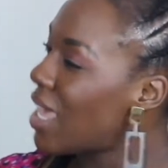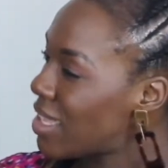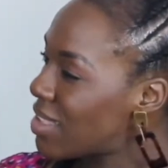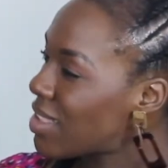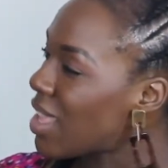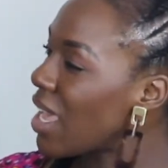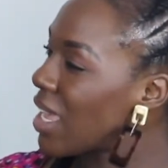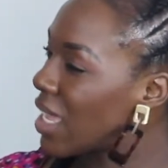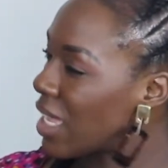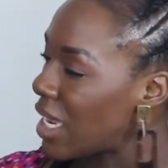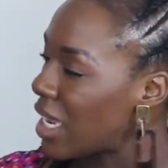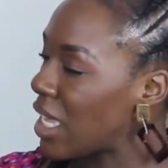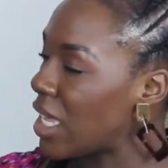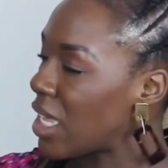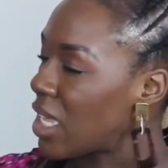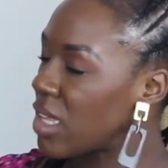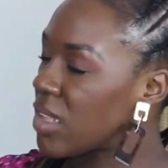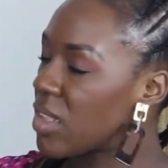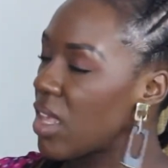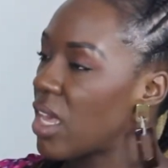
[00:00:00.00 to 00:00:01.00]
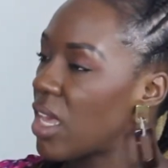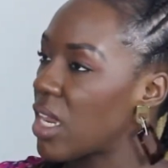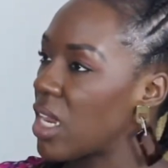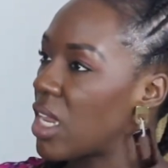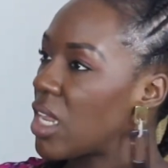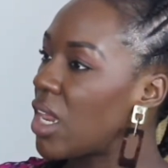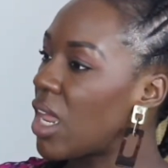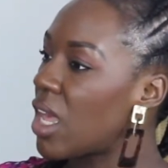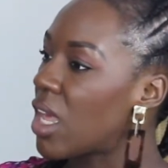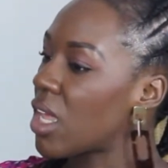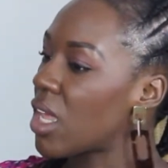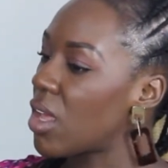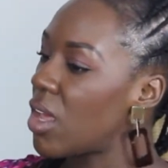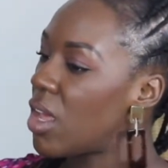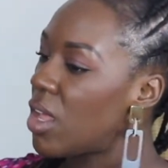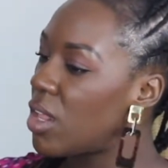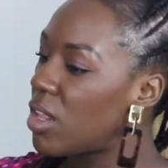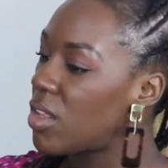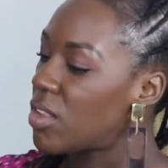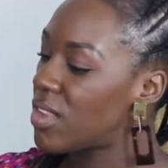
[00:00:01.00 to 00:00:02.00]
Exactly. Like
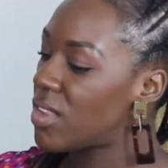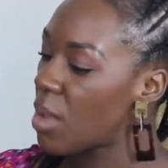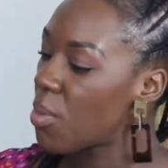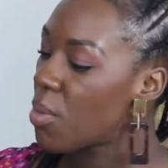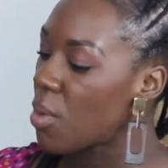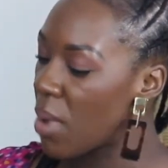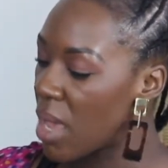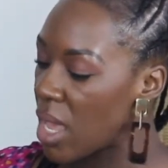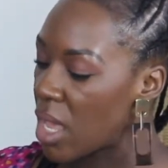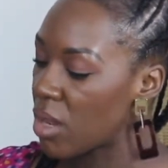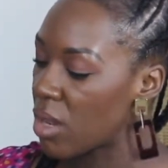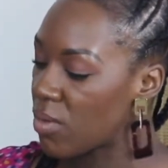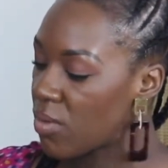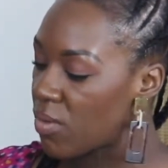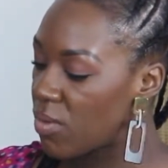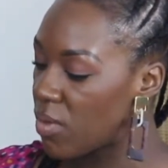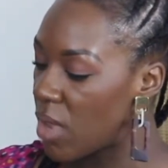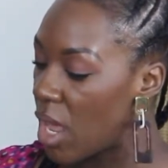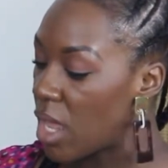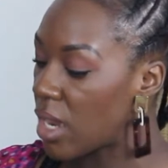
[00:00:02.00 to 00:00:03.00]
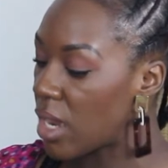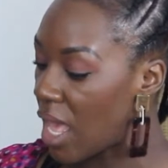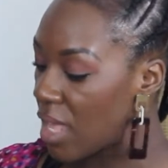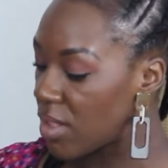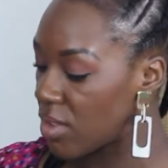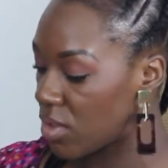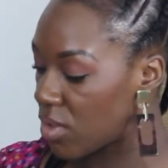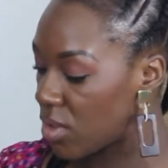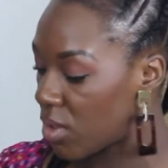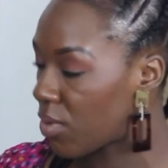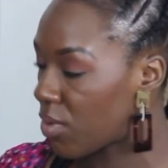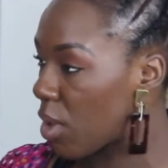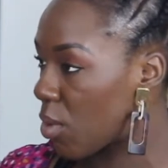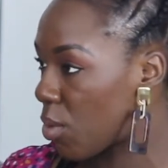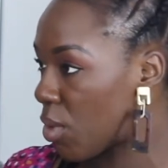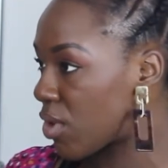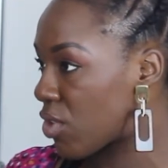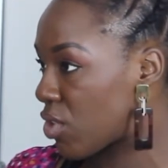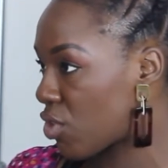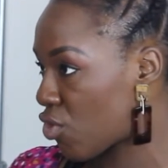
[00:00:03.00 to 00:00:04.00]
step away and ask yourself, like,
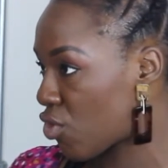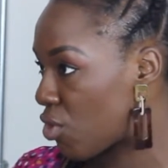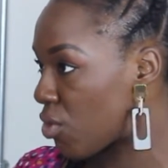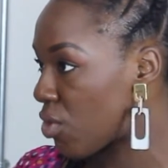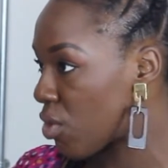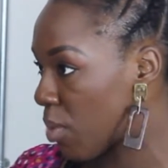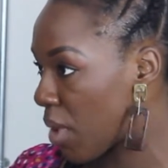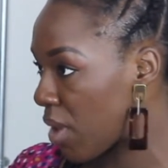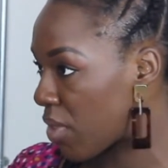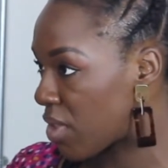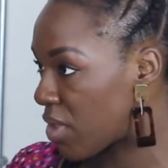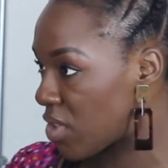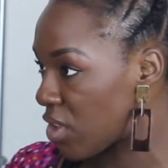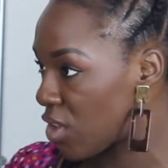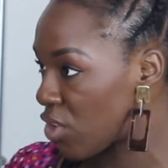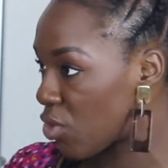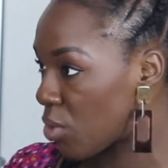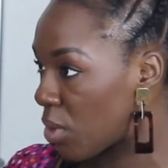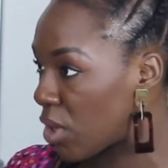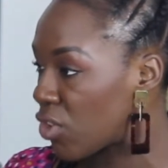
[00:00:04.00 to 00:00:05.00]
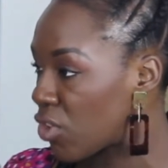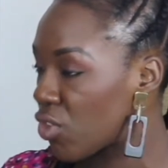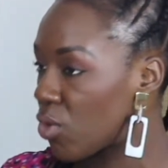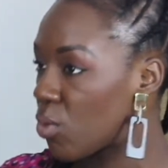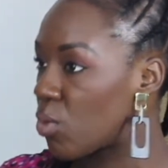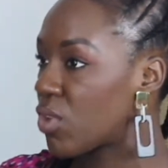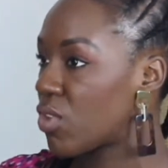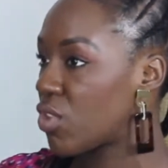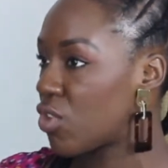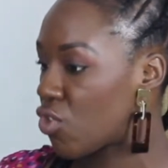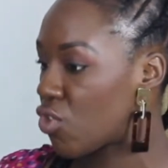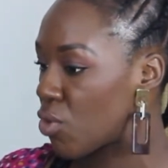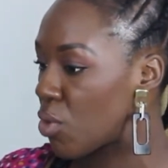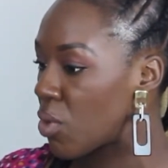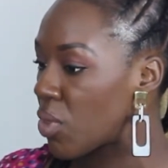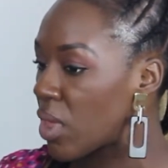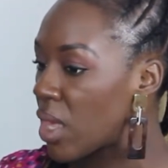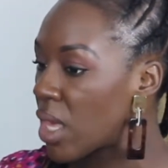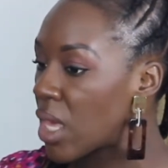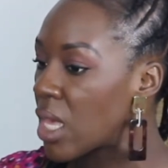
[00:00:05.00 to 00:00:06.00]
what is the truth about this situation? What's the
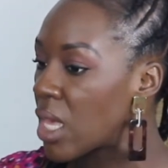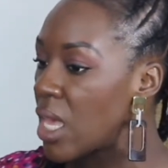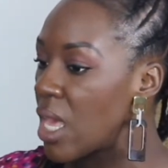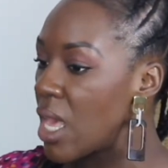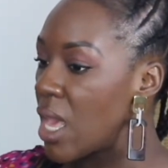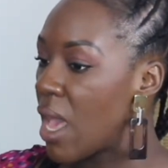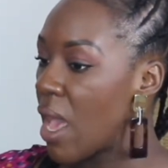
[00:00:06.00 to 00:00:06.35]
truth here?